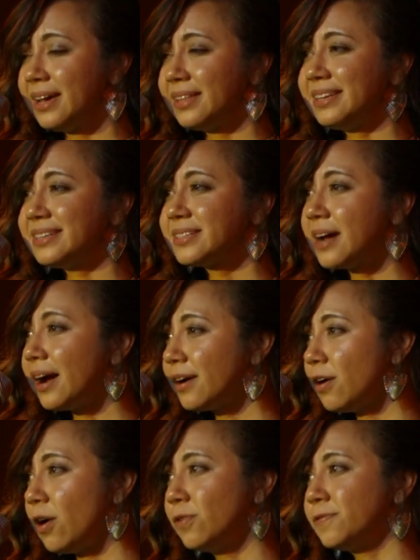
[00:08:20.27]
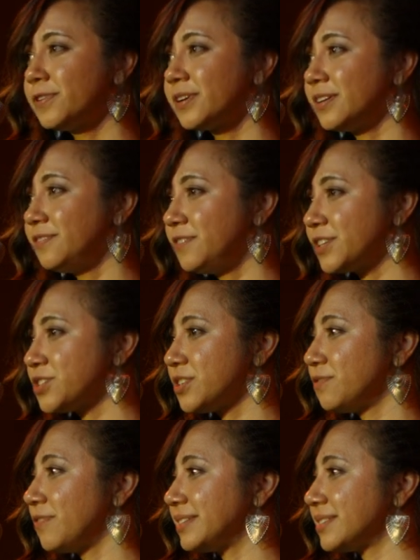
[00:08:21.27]
the entire hope for
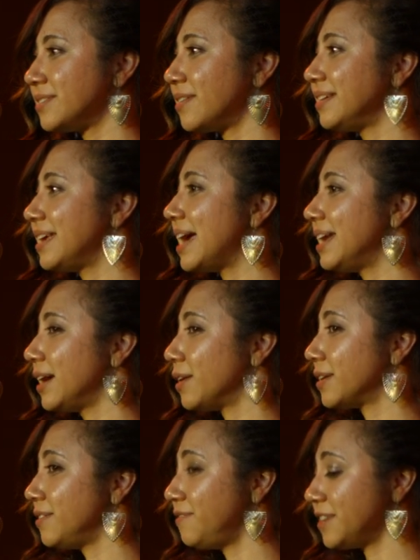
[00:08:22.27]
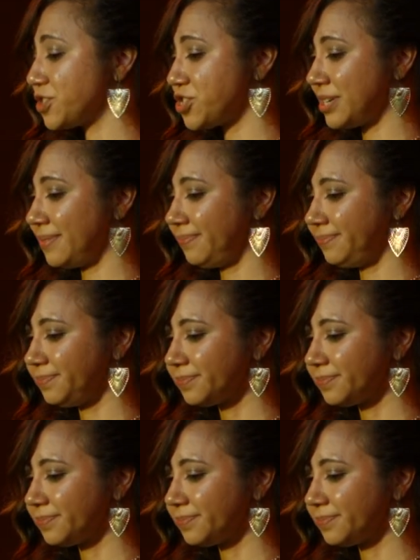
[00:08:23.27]
conviction rested on getting a conviction.